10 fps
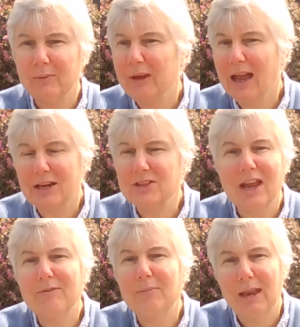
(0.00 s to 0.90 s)
And we actually
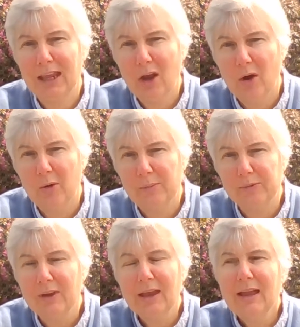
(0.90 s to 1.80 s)
have many
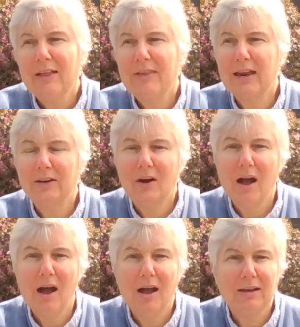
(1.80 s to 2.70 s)
homes that are
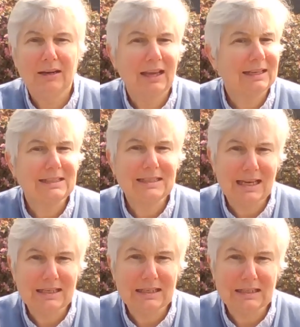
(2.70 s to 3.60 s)
on
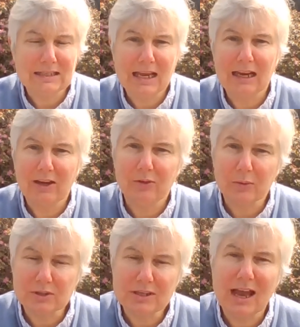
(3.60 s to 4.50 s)
extended stays
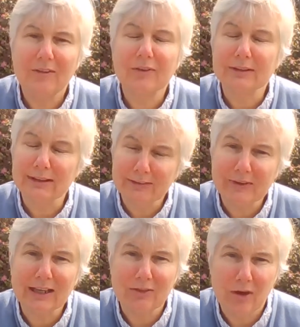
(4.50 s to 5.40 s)
where staff are
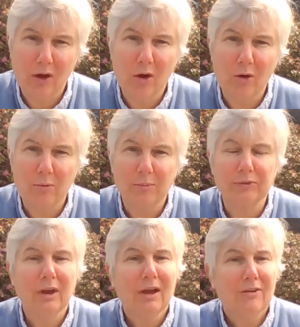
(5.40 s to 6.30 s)
living in the
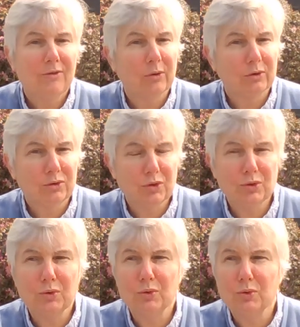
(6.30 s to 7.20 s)
homes for
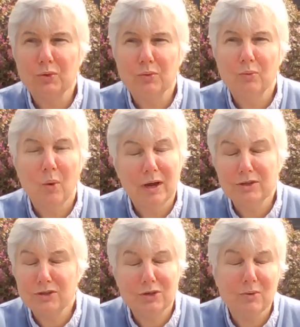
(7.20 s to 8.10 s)

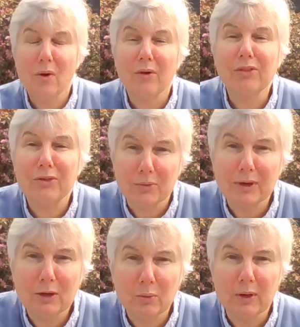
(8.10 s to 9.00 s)
1, 2, or
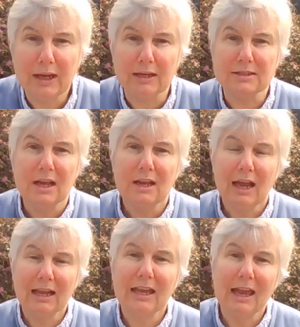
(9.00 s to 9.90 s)
3 weeks,
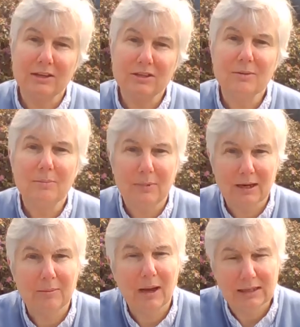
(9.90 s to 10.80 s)
again, to
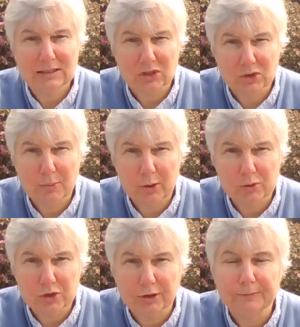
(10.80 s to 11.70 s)
minimize
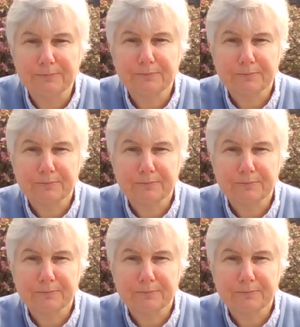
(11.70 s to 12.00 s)
exposure.